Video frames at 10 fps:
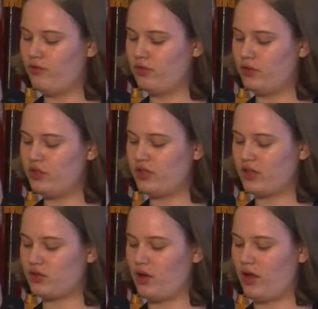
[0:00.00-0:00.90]
Fluid
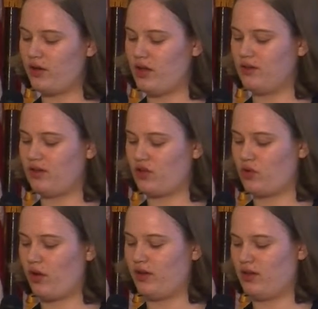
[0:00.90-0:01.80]
sexuality is
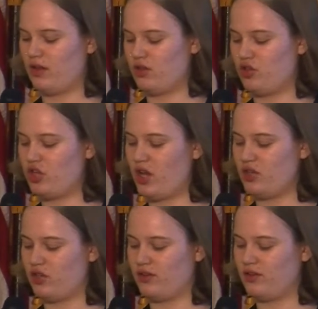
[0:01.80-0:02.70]
sexuality that
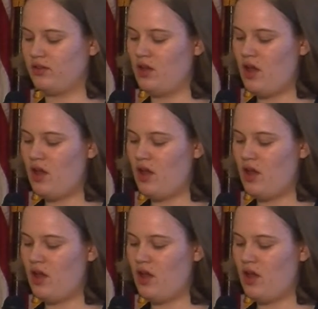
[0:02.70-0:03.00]
changes,